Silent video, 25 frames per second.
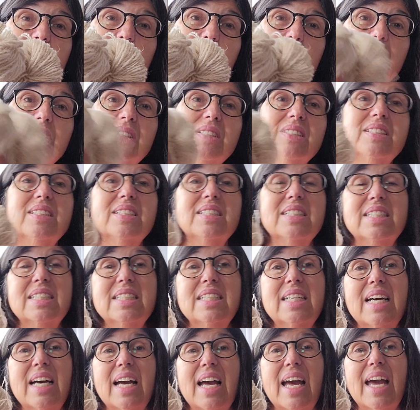wool
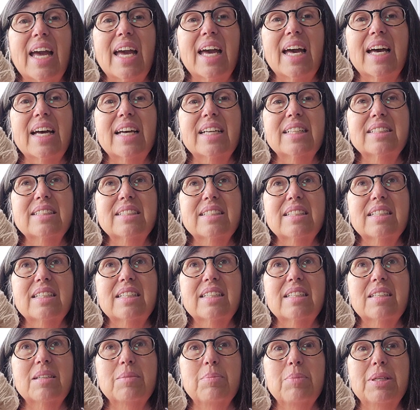and
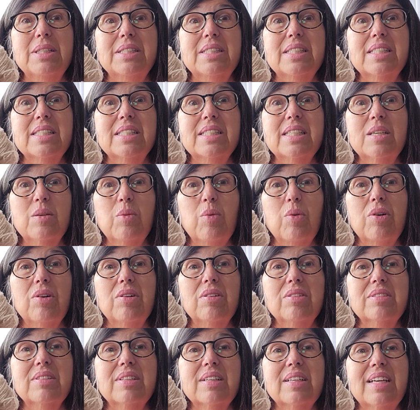PCC
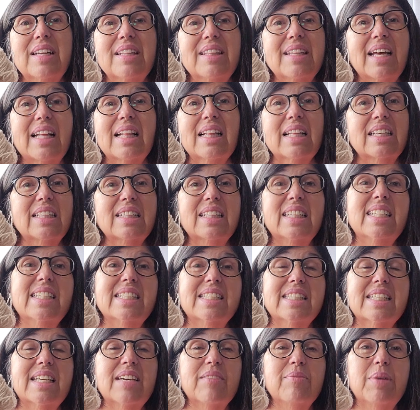wool, and that'll at
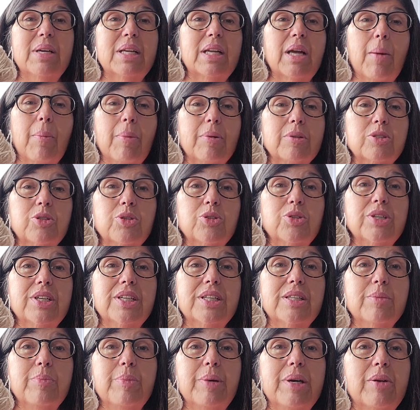least give me an opportunity
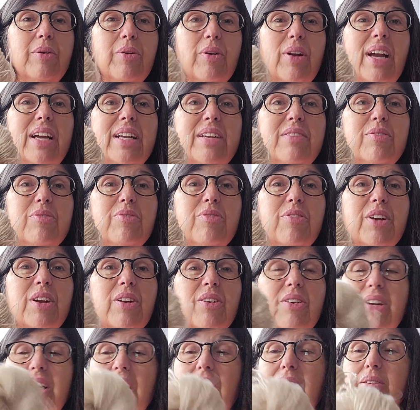to be creative and
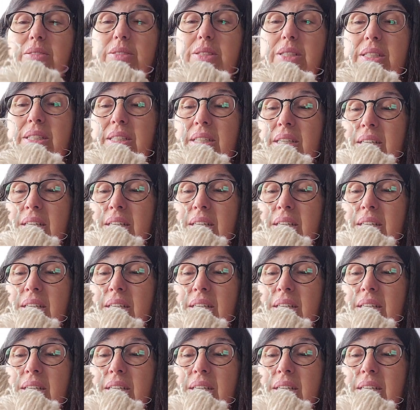figure it out.